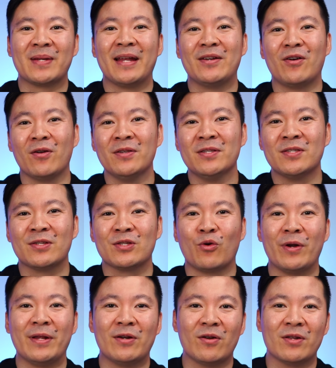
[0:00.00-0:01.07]
$10 to
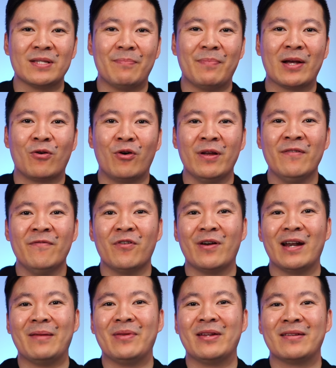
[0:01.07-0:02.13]
$20 in Bitcoin for
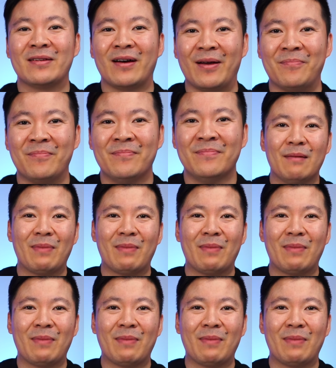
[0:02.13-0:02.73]
a limited time.